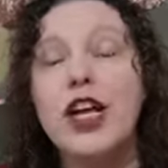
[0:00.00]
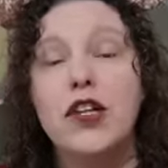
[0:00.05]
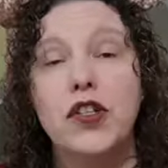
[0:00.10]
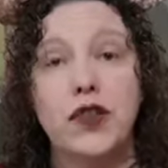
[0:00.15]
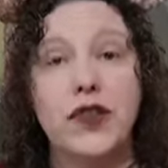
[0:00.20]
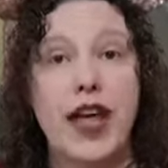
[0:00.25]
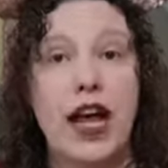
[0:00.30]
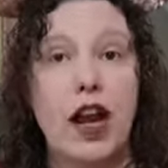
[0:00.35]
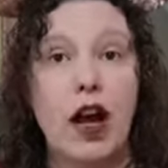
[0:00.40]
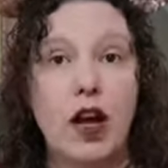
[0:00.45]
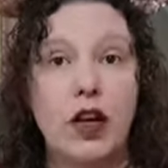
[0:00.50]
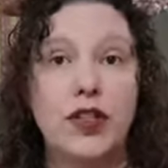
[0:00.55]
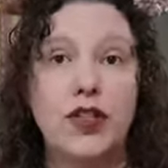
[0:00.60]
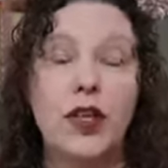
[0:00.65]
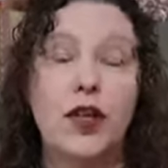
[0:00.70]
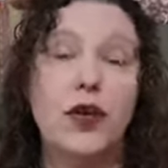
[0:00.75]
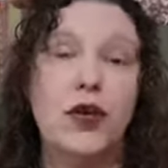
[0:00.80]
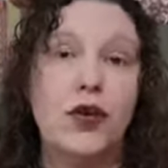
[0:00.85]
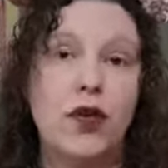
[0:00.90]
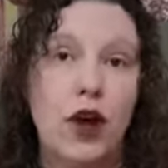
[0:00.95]
So that
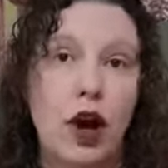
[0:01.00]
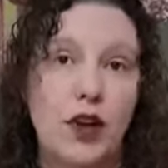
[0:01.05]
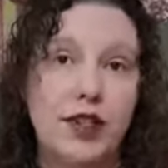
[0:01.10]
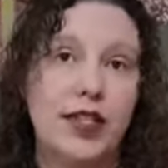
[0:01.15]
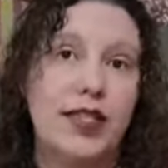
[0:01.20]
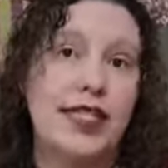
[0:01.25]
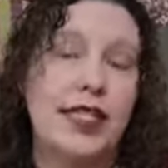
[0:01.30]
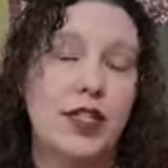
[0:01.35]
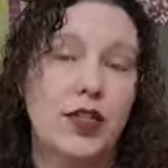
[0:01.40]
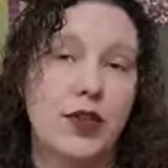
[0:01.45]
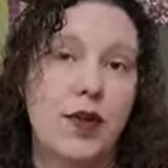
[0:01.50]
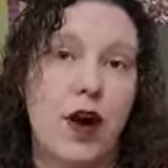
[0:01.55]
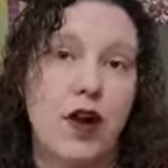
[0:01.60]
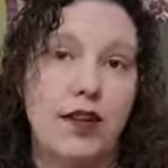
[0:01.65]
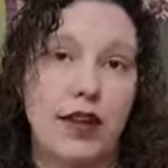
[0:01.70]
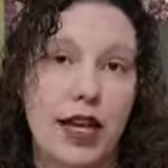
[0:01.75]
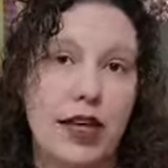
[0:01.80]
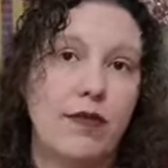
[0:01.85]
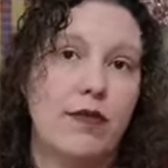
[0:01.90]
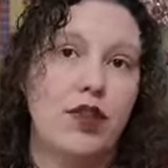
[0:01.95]
also crosses into
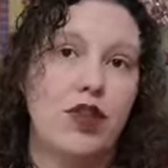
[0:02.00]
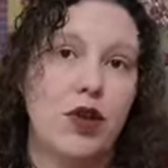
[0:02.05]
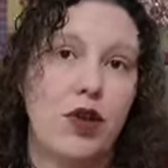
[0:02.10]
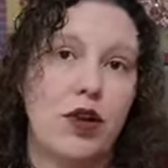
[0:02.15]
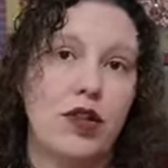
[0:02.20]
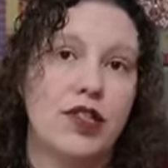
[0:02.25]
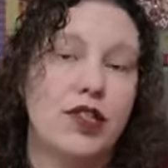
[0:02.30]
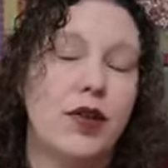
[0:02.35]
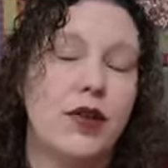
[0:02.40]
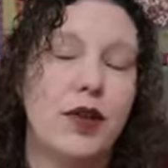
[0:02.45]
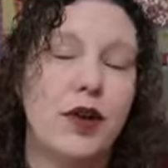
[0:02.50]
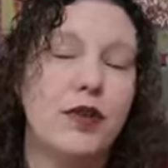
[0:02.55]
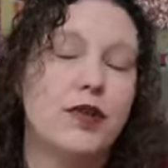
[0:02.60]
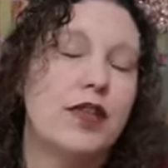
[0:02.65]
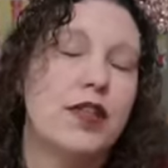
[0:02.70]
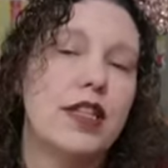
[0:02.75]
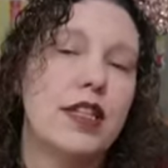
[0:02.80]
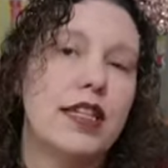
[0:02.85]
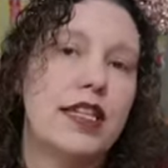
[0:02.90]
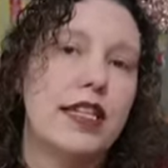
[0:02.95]
our language arts. So
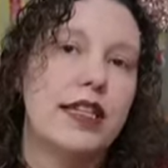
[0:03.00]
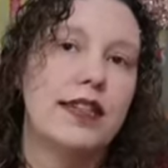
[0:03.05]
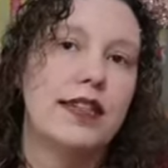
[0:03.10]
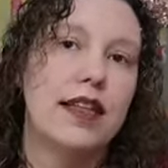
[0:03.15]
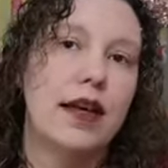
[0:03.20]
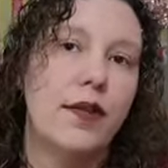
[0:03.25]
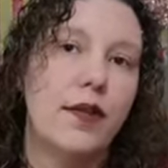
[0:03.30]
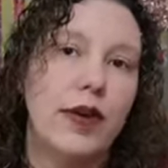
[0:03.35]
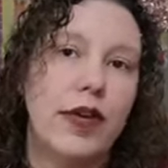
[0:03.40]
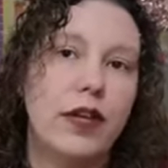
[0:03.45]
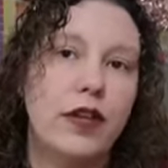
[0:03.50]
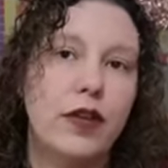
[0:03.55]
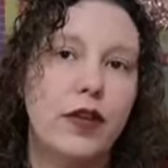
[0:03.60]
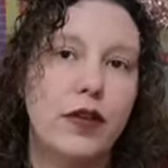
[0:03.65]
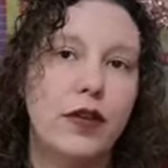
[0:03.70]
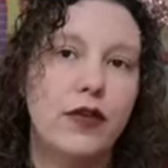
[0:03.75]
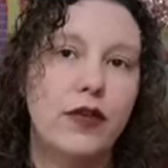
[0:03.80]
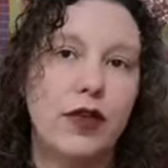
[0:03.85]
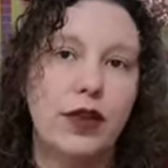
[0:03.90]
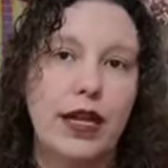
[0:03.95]
those are the things that we
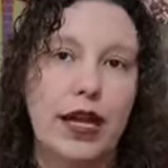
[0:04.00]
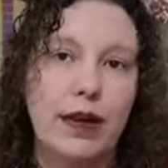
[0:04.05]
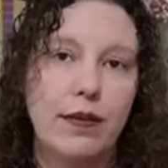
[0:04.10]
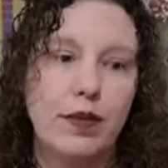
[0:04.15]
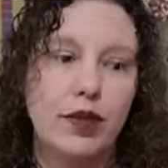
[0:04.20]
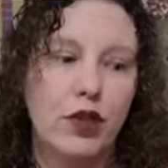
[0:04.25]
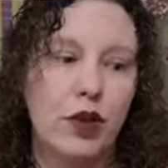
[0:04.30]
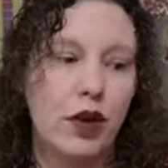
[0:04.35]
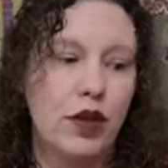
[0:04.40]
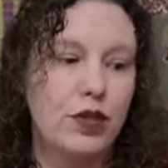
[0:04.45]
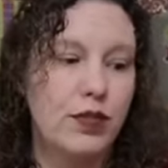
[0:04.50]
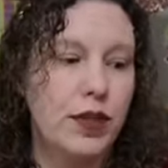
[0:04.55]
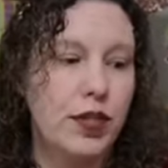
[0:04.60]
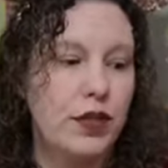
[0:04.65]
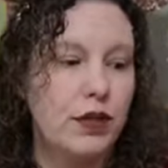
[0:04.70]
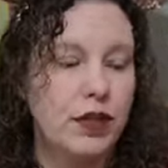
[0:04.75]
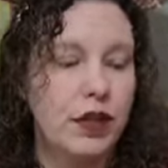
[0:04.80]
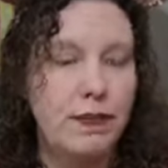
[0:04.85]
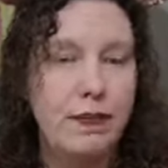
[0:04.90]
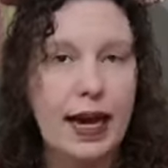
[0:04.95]
do for language arts. We
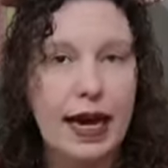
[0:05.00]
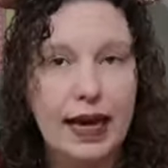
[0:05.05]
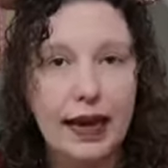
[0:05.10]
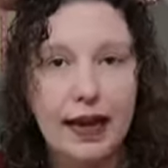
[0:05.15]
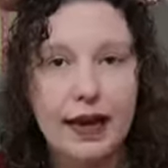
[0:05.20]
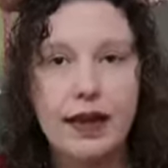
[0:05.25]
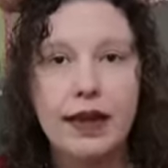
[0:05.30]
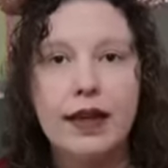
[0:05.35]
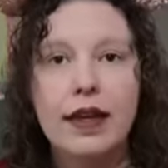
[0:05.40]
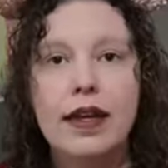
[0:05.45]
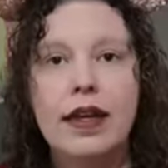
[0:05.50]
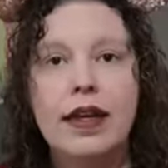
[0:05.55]
use Abeka,